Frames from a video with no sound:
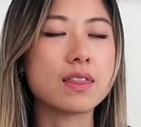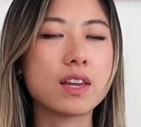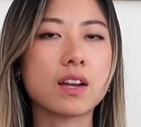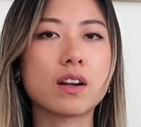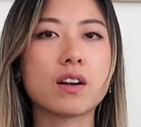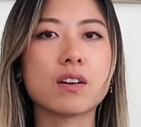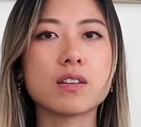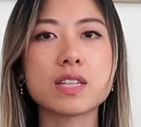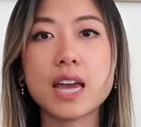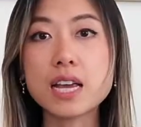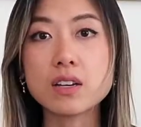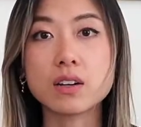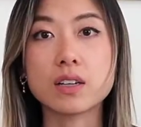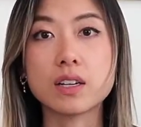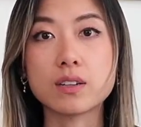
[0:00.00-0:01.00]
their
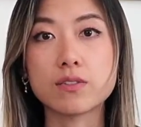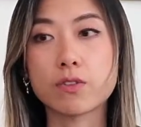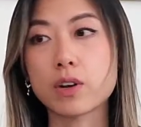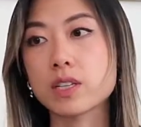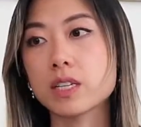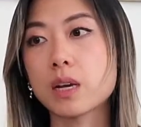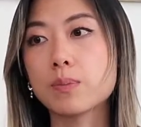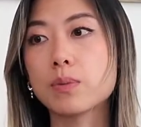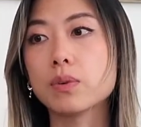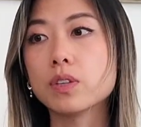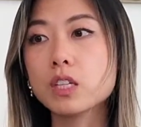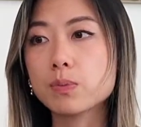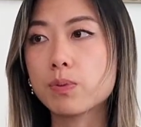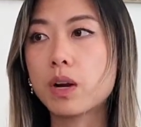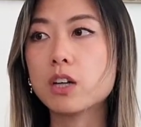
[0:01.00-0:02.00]
take on it. For example,
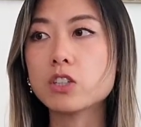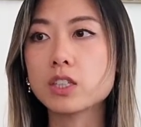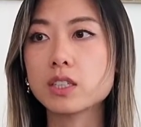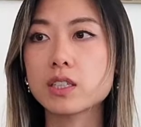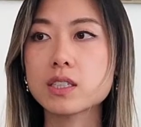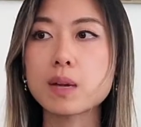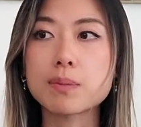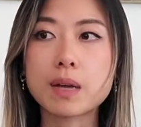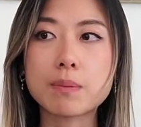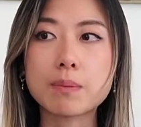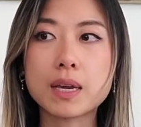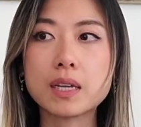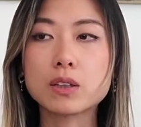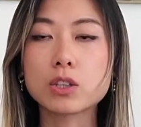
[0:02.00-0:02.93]
this project is upcoming,